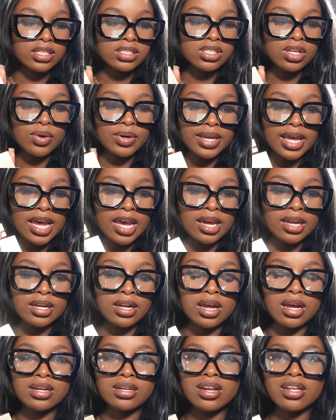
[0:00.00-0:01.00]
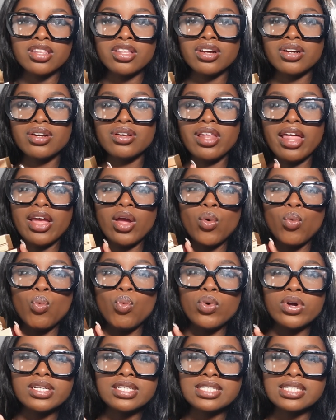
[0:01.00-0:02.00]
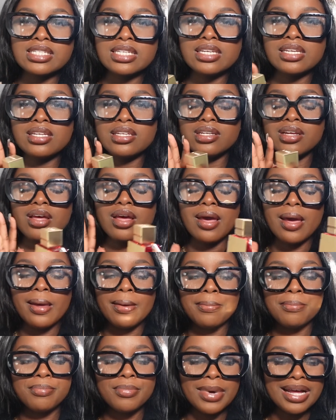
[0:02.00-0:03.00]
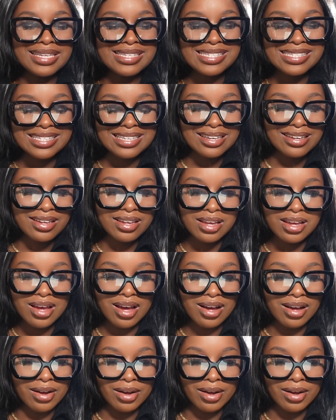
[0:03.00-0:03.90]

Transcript: So again, another like woodsy, musky,